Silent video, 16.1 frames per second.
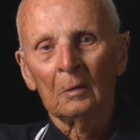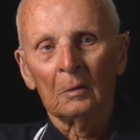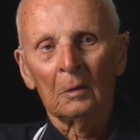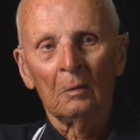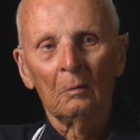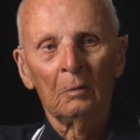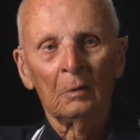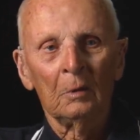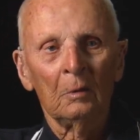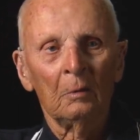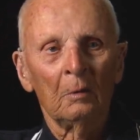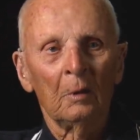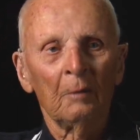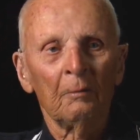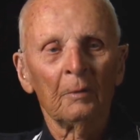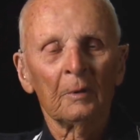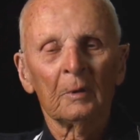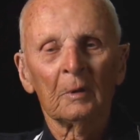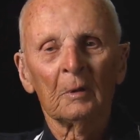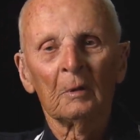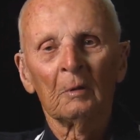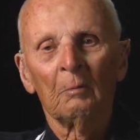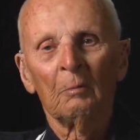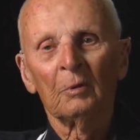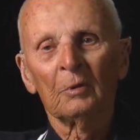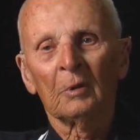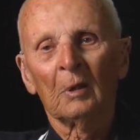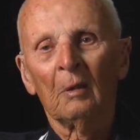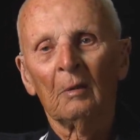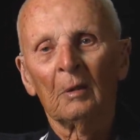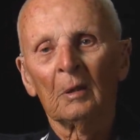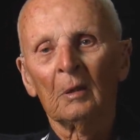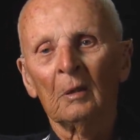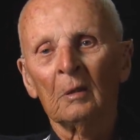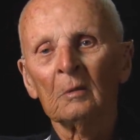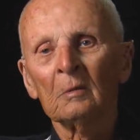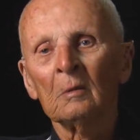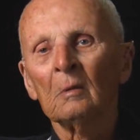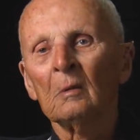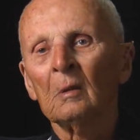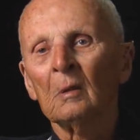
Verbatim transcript: so we knew everything that was going on